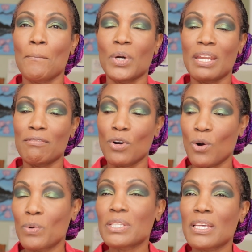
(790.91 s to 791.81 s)
But I've
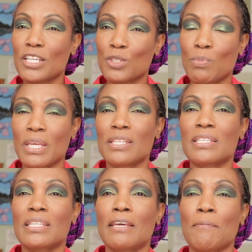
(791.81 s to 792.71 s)
always explained
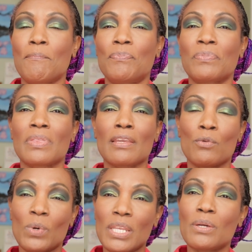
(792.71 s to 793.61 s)
to them
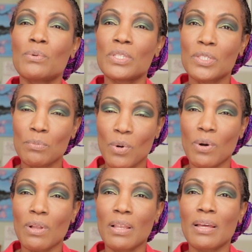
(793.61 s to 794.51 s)
when they were
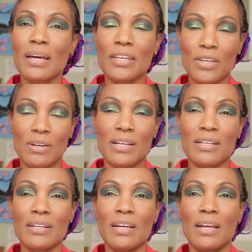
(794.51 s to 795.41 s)
small and younger,